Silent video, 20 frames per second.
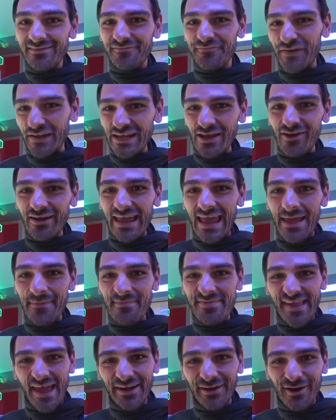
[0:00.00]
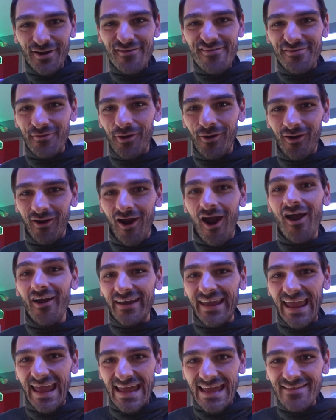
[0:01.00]
Video game centers or
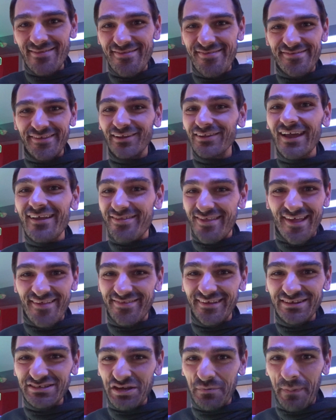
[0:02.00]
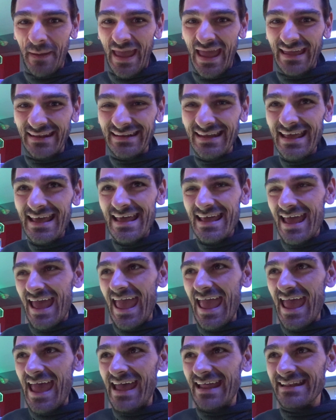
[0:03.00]
arcades still exist in Japan,
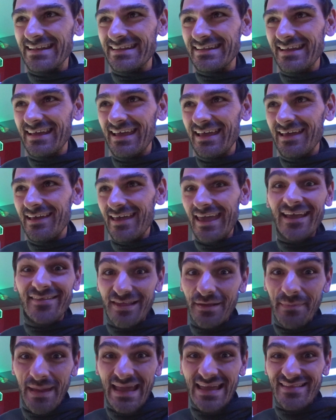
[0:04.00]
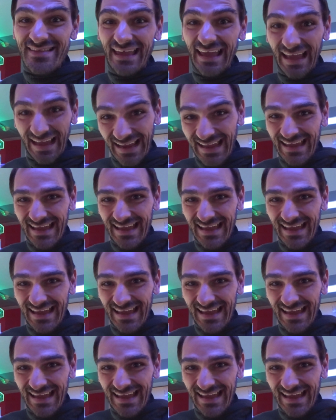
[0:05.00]
and it's amazing.